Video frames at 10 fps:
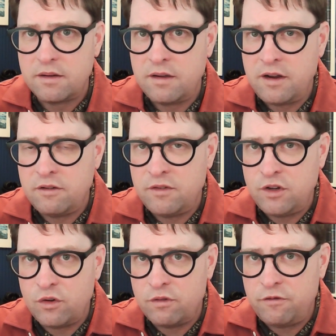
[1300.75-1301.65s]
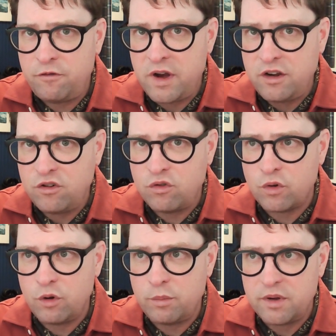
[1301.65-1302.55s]
kind of in your friend
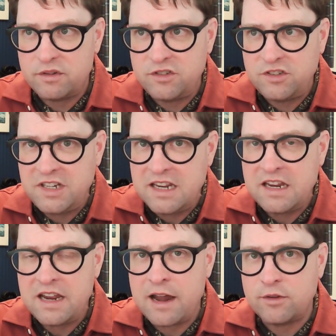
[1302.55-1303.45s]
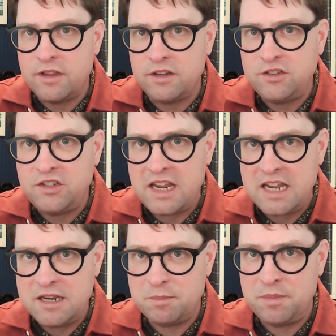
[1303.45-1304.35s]
group, seeking out the
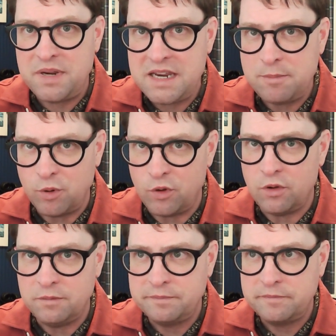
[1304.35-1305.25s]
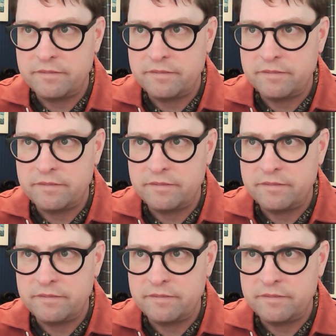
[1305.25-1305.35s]
same people